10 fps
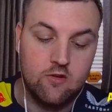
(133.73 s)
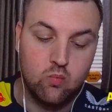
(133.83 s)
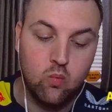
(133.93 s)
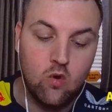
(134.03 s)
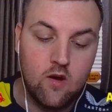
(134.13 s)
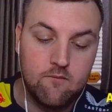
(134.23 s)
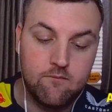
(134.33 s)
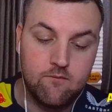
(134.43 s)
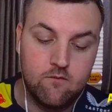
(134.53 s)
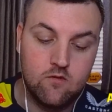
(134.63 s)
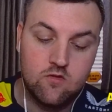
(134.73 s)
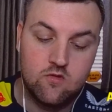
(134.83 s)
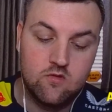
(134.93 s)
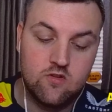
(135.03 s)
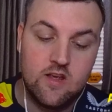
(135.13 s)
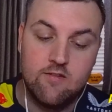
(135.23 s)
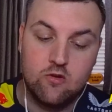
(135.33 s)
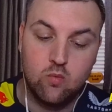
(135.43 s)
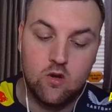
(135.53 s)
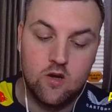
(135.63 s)
1, Series
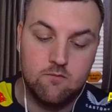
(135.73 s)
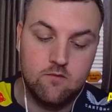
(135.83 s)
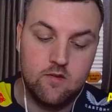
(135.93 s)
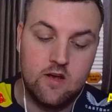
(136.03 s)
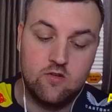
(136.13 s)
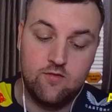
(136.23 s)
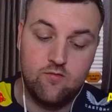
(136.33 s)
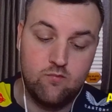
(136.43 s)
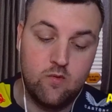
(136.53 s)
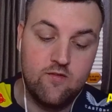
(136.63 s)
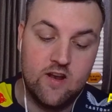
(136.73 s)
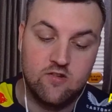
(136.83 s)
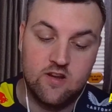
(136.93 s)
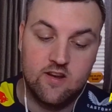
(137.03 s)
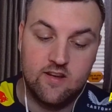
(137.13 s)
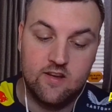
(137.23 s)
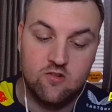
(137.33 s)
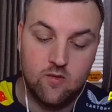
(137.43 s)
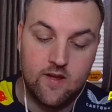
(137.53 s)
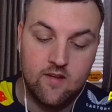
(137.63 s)
1, as if we eventually click
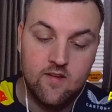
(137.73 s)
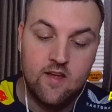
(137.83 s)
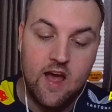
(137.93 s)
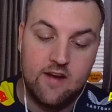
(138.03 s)
into it. And